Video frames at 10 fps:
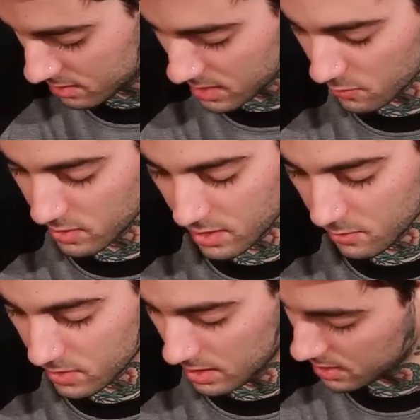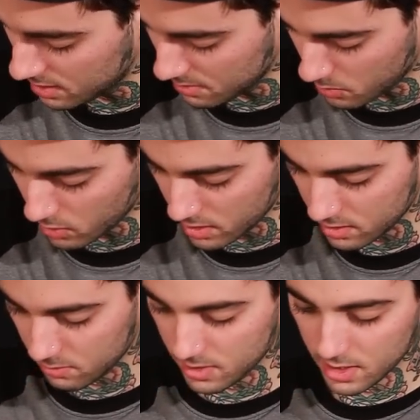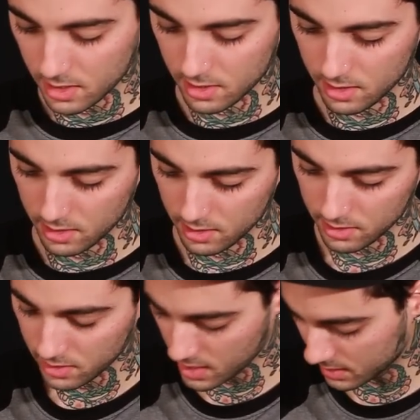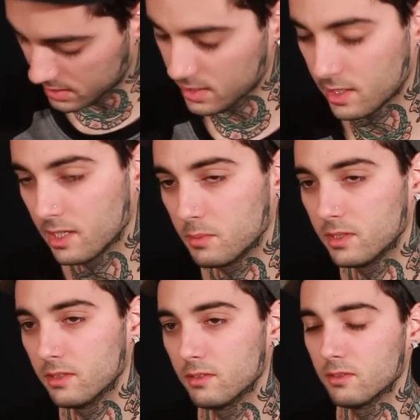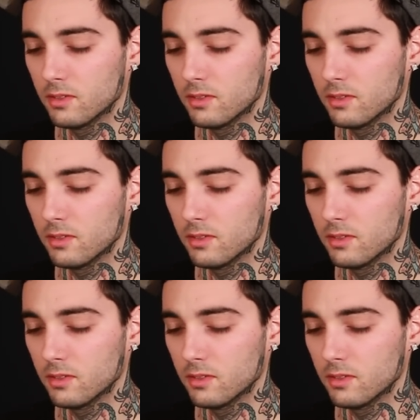is like really, really important to me. I can see him, and